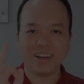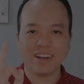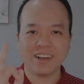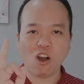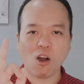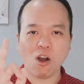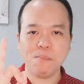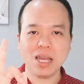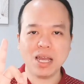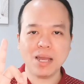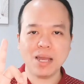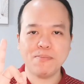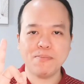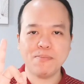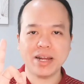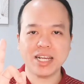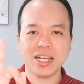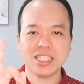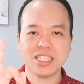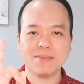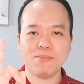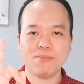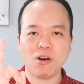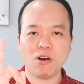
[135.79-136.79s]
Copy
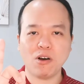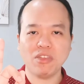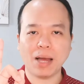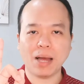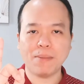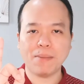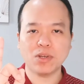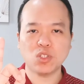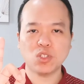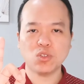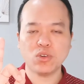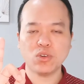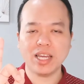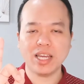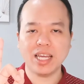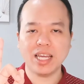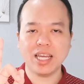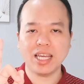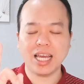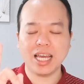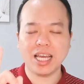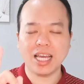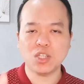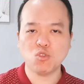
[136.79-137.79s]
principle number
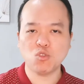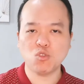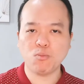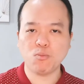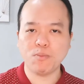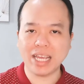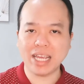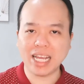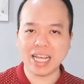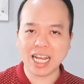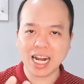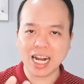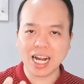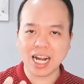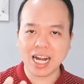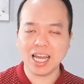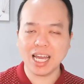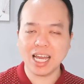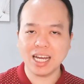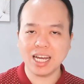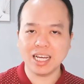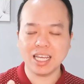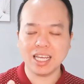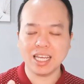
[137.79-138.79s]
three is to be
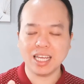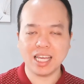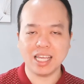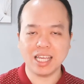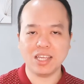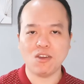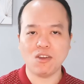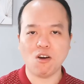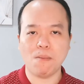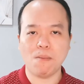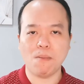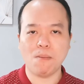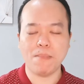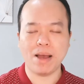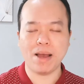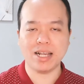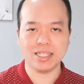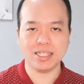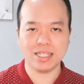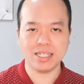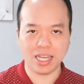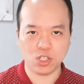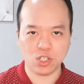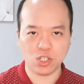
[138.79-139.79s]
clear in your
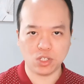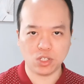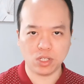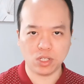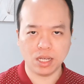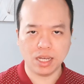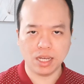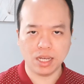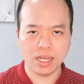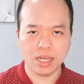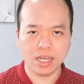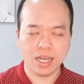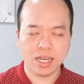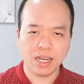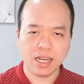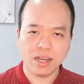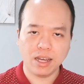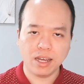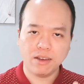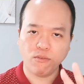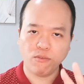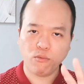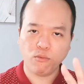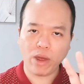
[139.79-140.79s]
message.
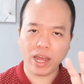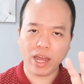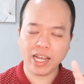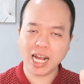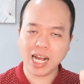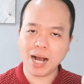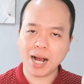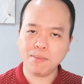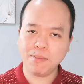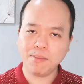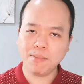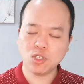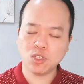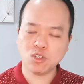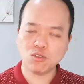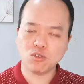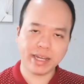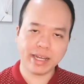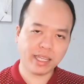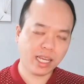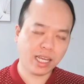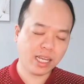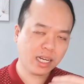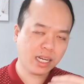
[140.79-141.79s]
When it comes to
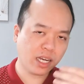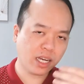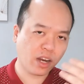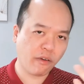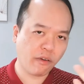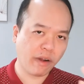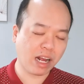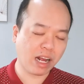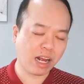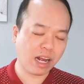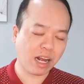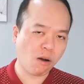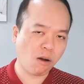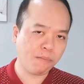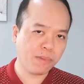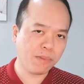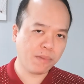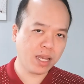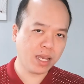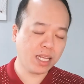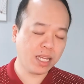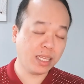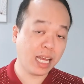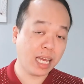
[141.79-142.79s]
writing a great
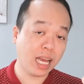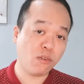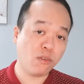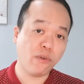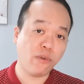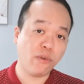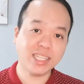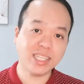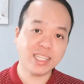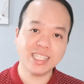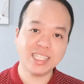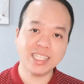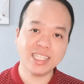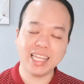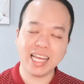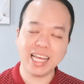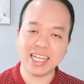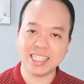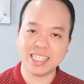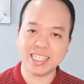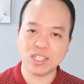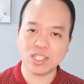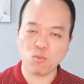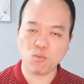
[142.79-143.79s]
copy that
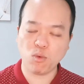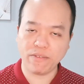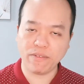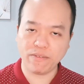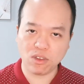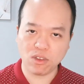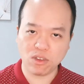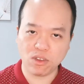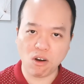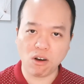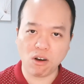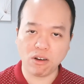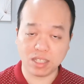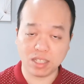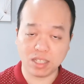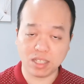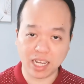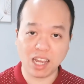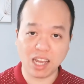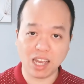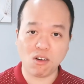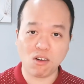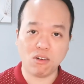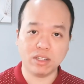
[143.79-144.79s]
resonates with your
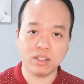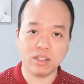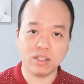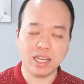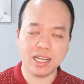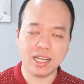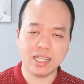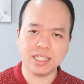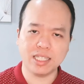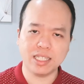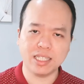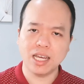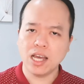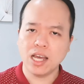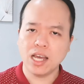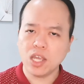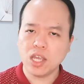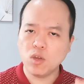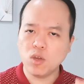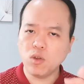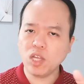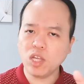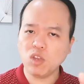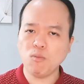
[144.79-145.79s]
target audience,
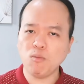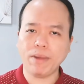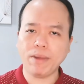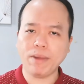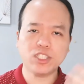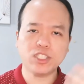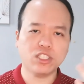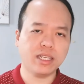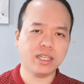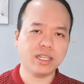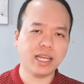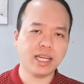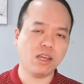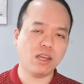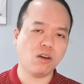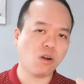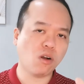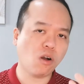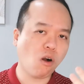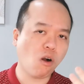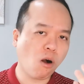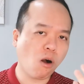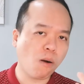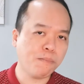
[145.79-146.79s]
you need to make sure that your
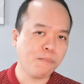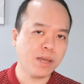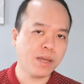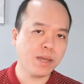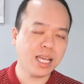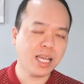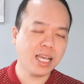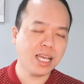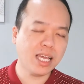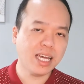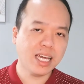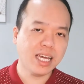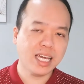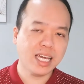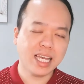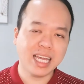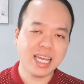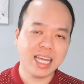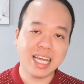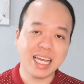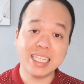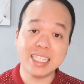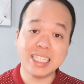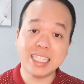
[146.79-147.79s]
copy
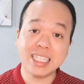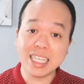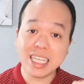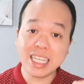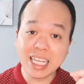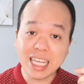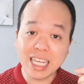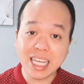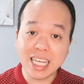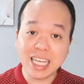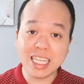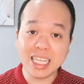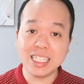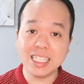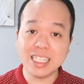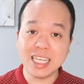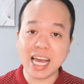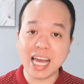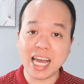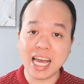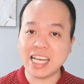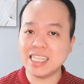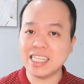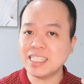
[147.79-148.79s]
is
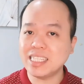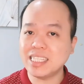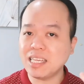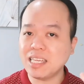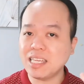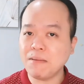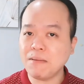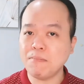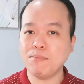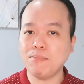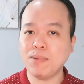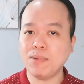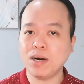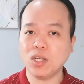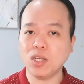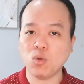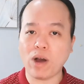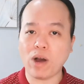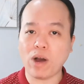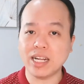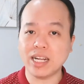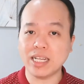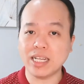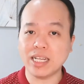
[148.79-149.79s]
easy and simple
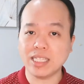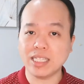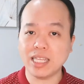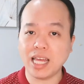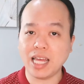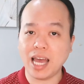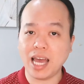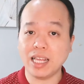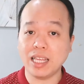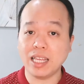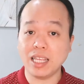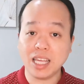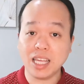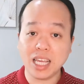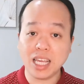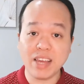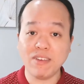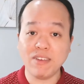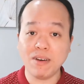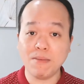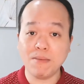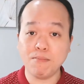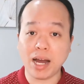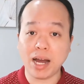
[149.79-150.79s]
to understand
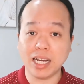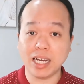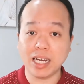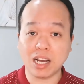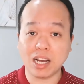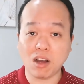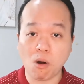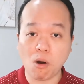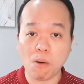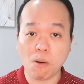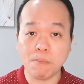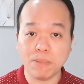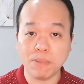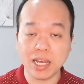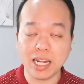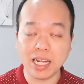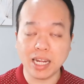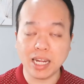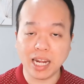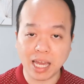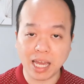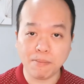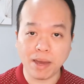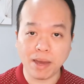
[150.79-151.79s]
even by a complete
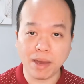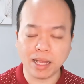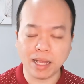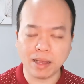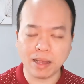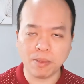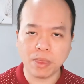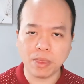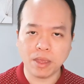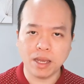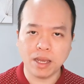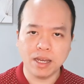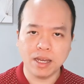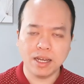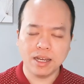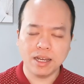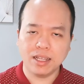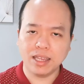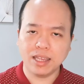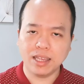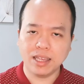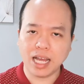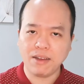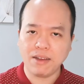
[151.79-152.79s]
layman.
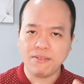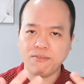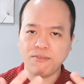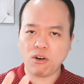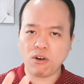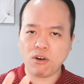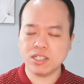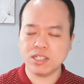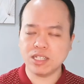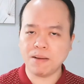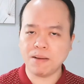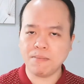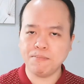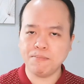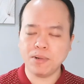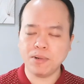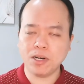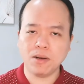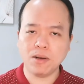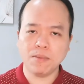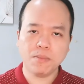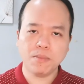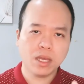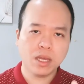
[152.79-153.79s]
Like for
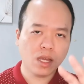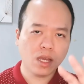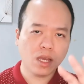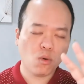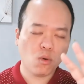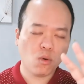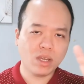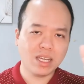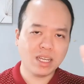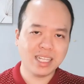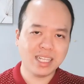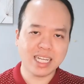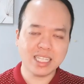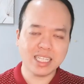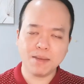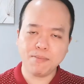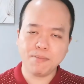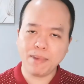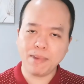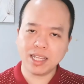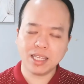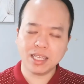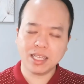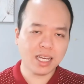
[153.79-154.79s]
example, it
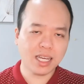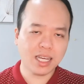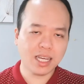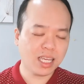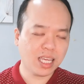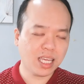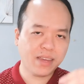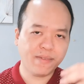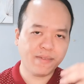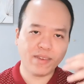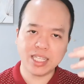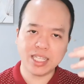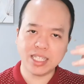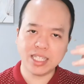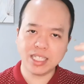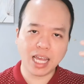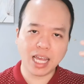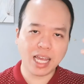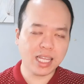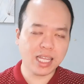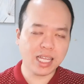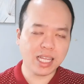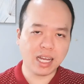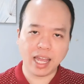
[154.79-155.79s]
doesn't matter if it's
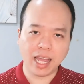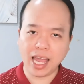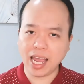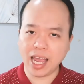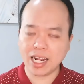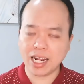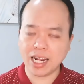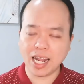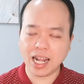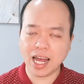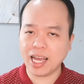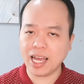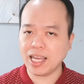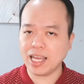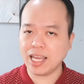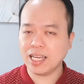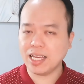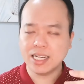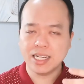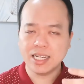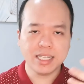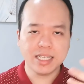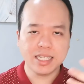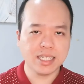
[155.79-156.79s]
stated in a headline,
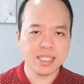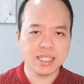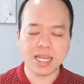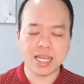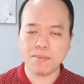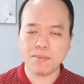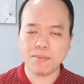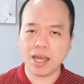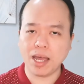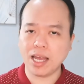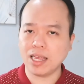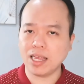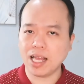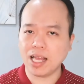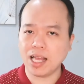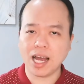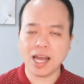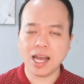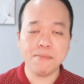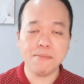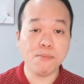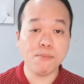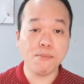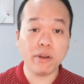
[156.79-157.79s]

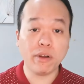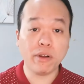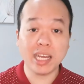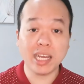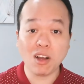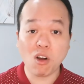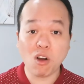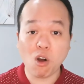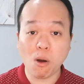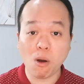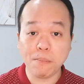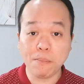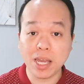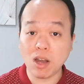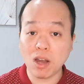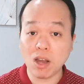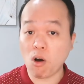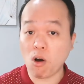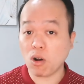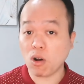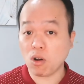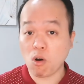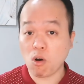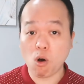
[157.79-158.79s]
subheadline, body copy
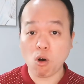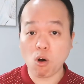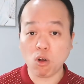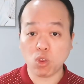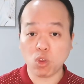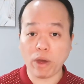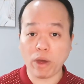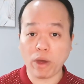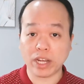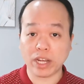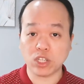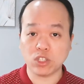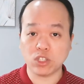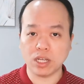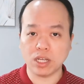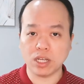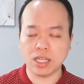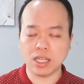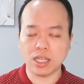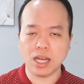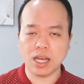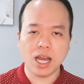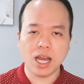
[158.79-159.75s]
or call to action.